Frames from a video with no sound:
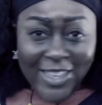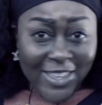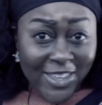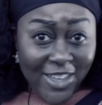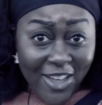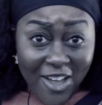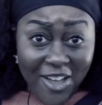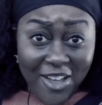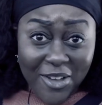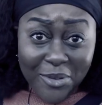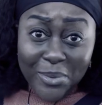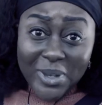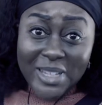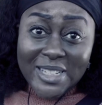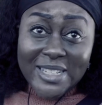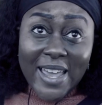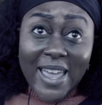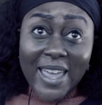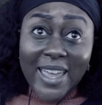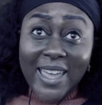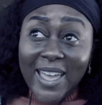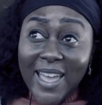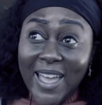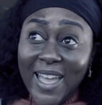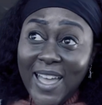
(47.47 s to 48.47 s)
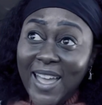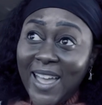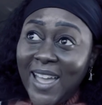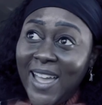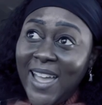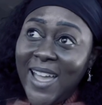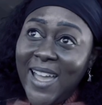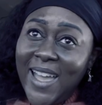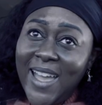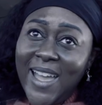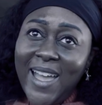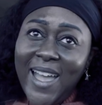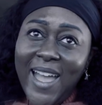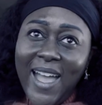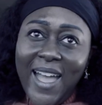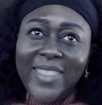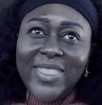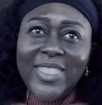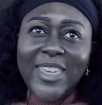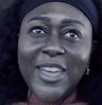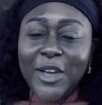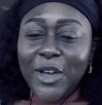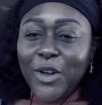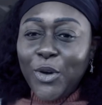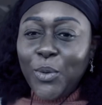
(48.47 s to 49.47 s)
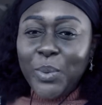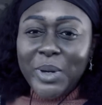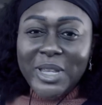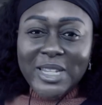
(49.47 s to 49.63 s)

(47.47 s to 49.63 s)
y'all, we take, I think